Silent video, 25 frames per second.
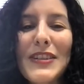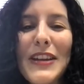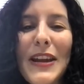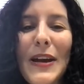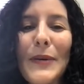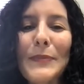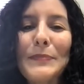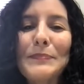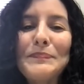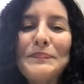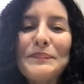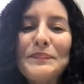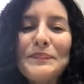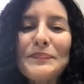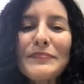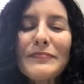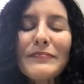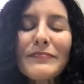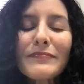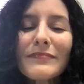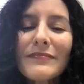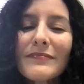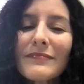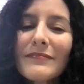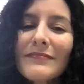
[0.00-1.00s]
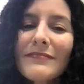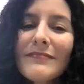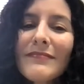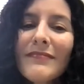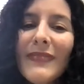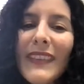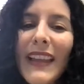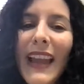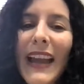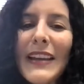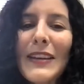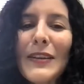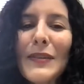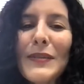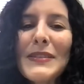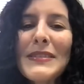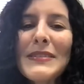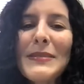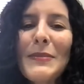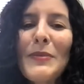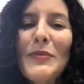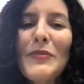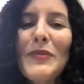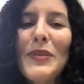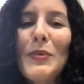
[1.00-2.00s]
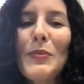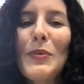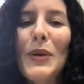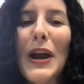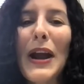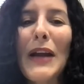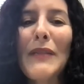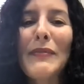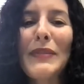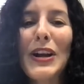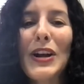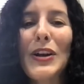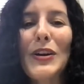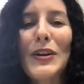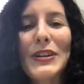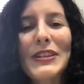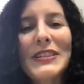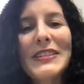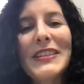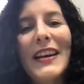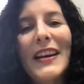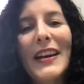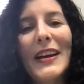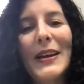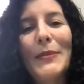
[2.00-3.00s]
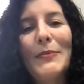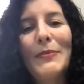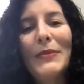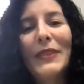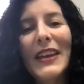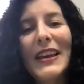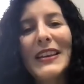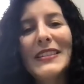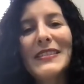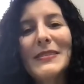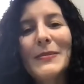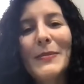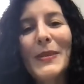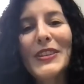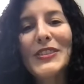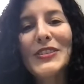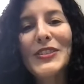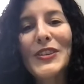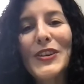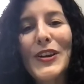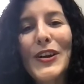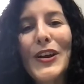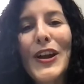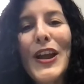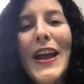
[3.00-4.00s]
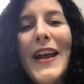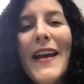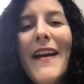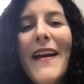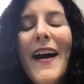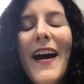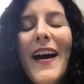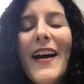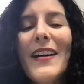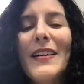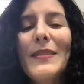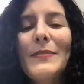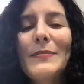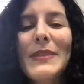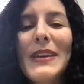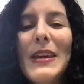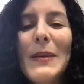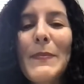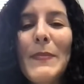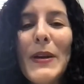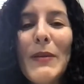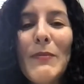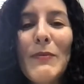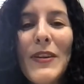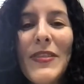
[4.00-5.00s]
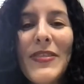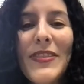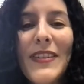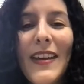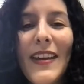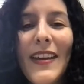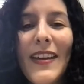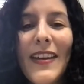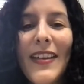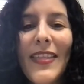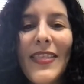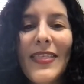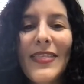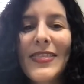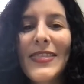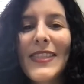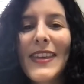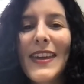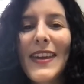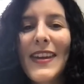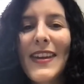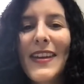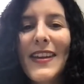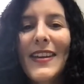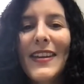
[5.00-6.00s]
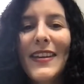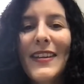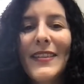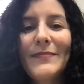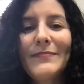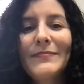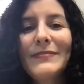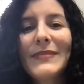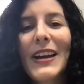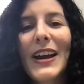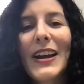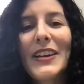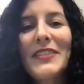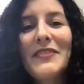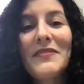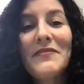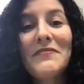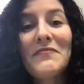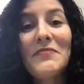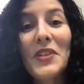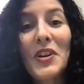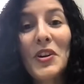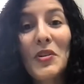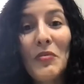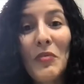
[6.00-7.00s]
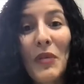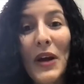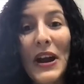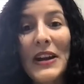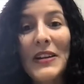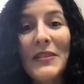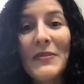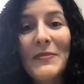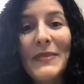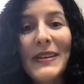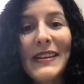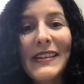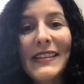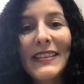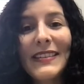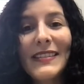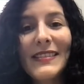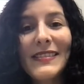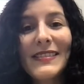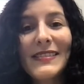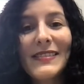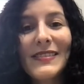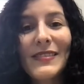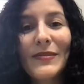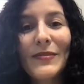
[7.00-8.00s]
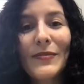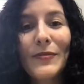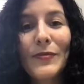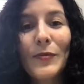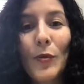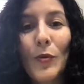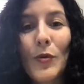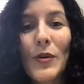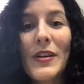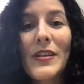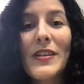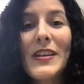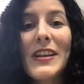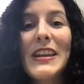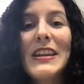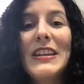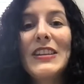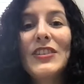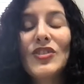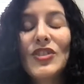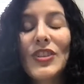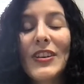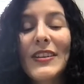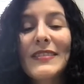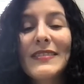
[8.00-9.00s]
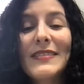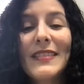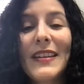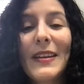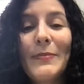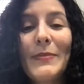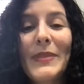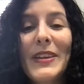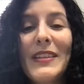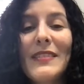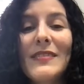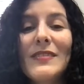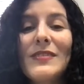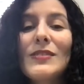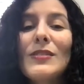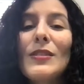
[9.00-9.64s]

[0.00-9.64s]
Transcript: Now, I know that some of you were having a hard time last semester keeping within the kind of requirements for each assignment.